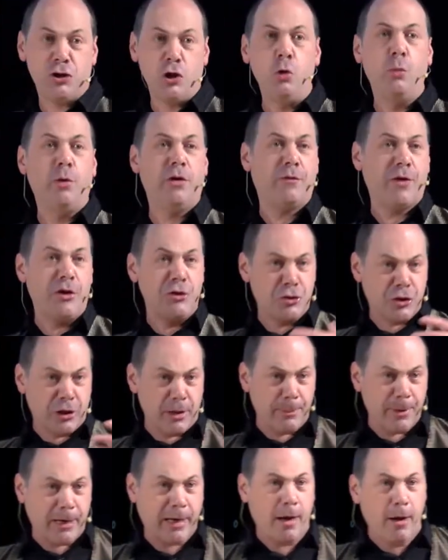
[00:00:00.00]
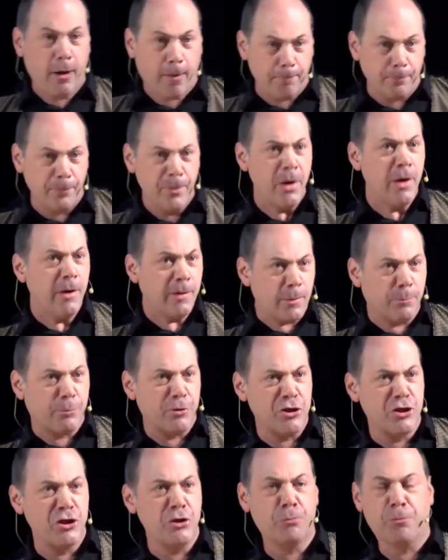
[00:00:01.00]
who would eventually become the
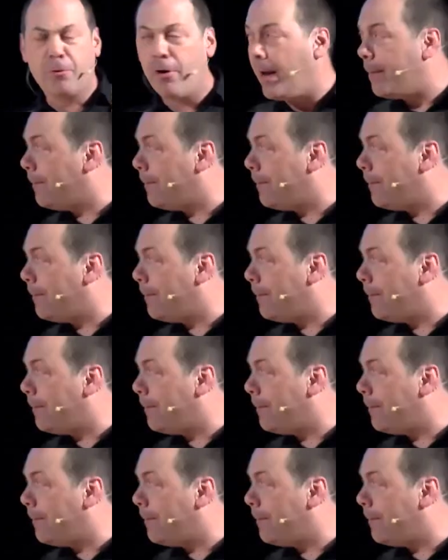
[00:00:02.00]
British Prime